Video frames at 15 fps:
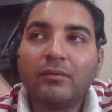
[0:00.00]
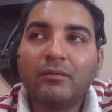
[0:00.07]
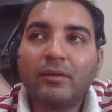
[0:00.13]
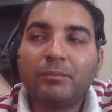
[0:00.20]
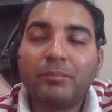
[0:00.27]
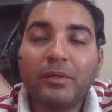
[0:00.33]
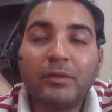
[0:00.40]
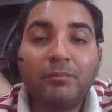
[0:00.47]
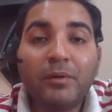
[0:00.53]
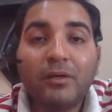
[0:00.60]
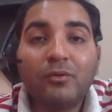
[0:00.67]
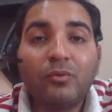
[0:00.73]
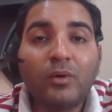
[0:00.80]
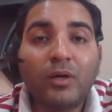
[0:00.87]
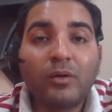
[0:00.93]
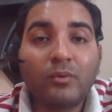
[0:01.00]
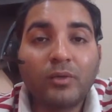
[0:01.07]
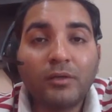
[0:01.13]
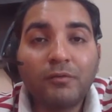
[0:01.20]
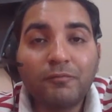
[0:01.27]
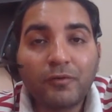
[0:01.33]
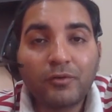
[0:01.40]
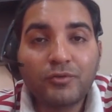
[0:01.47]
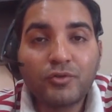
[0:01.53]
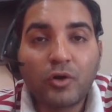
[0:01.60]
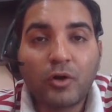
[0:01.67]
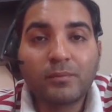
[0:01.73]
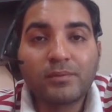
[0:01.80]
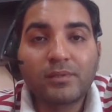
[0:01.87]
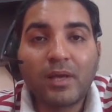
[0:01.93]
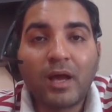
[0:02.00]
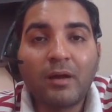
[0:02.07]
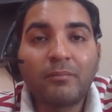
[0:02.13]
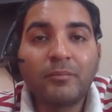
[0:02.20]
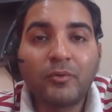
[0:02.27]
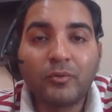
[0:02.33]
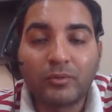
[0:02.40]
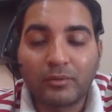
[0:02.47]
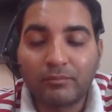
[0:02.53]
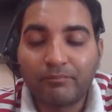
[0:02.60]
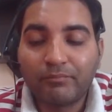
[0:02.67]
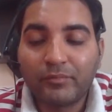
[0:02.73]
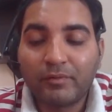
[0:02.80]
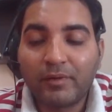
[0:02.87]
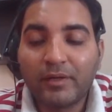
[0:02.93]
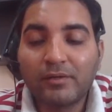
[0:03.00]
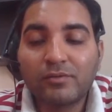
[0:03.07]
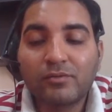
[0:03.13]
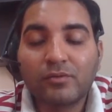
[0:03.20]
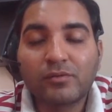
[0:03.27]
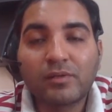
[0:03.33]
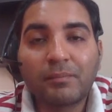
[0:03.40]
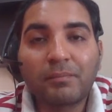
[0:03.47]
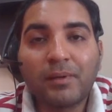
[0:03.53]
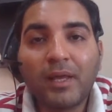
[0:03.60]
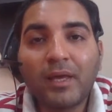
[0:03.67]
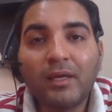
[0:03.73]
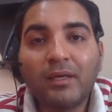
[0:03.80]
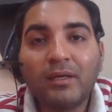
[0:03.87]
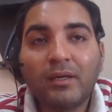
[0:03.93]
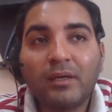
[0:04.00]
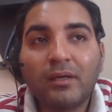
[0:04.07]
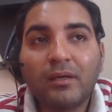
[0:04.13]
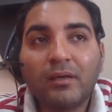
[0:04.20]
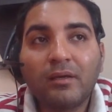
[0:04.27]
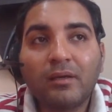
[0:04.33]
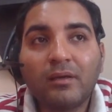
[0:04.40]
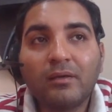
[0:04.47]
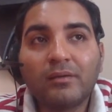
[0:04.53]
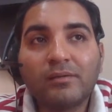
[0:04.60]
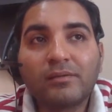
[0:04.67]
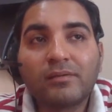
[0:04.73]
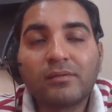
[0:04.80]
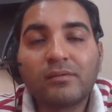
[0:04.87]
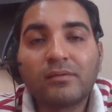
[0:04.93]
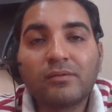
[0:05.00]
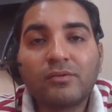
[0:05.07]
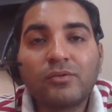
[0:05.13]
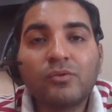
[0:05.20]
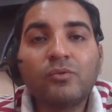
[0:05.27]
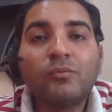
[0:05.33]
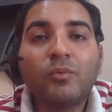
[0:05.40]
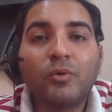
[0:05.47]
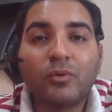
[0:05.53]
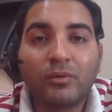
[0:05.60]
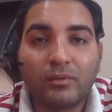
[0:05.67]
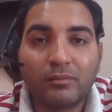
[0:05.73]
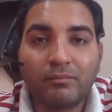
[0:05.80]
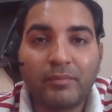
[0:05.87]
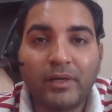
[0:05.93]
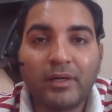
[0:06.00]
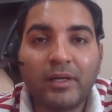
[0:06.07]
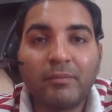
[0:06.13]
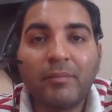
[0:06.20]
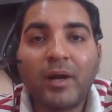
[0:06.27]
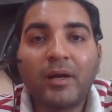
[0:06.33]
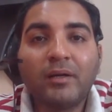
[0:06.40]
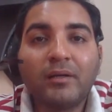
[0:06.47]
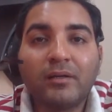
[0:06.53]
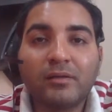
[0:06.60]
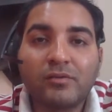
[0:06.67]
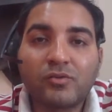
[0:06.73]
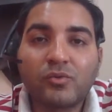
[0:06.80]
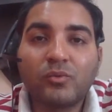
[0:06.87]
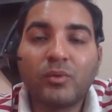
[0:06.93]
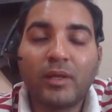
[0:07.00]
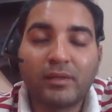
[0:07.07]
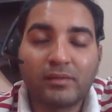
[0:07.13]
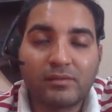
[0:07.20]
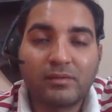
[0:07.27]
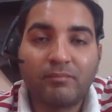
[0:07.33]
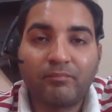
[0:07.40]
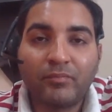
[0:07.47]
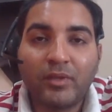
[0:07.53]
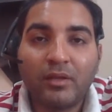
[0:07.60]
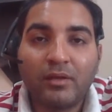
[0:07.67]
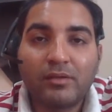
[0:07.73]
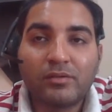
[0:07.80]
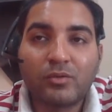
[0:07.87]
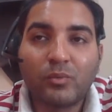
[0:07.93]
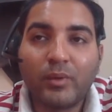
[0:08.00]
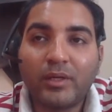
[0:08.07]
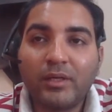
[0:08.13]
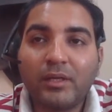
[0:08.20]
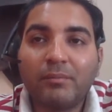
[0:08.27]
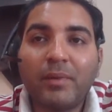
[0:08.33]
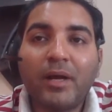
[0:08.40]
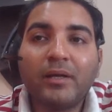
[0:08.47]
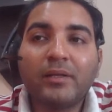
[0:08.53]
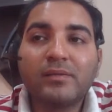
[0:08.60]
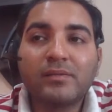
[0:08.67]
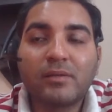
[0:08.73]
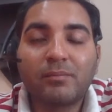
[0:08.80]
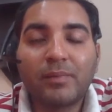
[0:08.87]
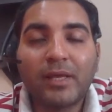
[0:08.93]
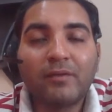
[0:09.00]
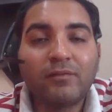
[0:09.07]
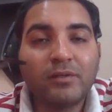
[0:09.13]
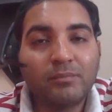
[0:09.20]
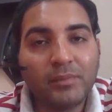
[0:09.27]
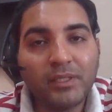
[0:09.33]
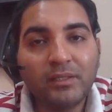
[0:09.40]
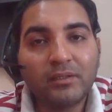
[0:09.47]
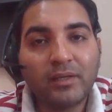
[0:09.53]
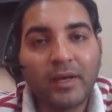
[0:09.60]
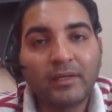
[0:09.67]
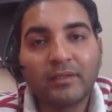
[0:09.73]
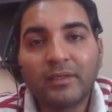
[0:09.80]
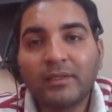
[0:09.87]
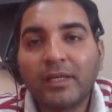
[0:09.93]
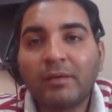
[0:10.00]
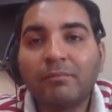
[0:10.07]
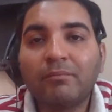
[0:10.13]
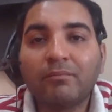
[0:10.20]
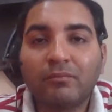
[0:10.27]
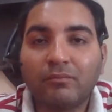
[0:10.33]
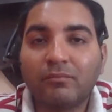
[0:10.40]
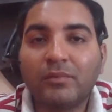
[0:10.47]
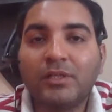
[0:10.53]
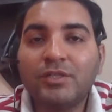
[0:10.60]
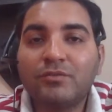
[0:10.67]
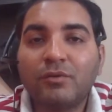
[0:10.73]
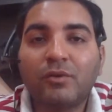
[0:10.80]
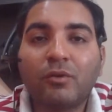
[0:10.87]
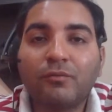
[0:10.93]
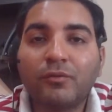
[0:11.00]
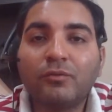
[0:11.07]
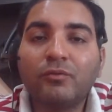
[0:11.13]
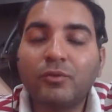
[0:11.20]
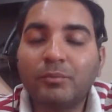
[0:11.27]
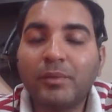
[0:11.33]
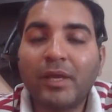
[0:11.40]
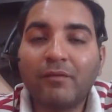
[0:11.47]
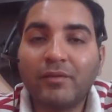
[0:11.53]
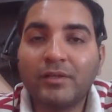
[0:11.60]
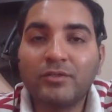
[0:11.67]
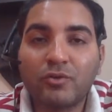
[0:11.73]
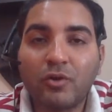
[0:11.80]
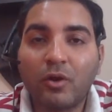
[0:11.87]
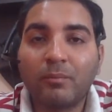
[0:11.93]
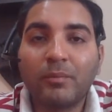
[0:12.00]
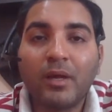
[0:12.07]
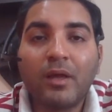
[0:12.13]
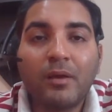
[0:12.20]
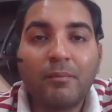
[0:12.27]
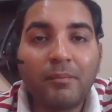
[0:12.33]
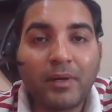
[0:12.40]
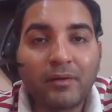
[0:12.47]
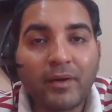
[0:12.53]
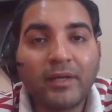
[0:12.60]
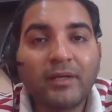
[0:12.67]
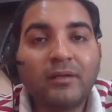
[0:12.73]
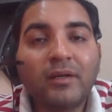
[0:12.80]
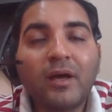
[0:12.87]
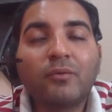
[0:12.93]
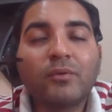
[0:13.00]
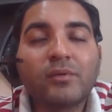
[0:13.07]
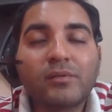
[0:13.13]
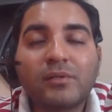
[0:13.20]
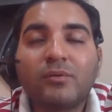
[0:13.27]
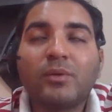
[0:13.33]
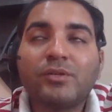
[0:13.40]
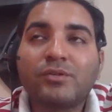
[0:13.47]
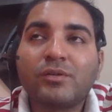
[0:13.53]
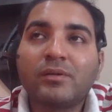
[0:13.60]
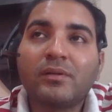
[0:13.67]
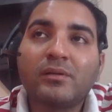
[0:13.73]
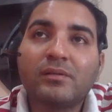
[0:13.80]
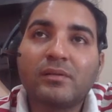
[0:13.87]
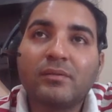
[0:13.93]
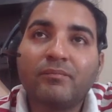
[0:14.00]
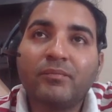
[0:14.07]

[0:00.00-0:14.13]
the people who are looking for jobs are more right so supply is two more but demand is two less so when demand and supply will meet at that time each one of you would be having job but right now the situation is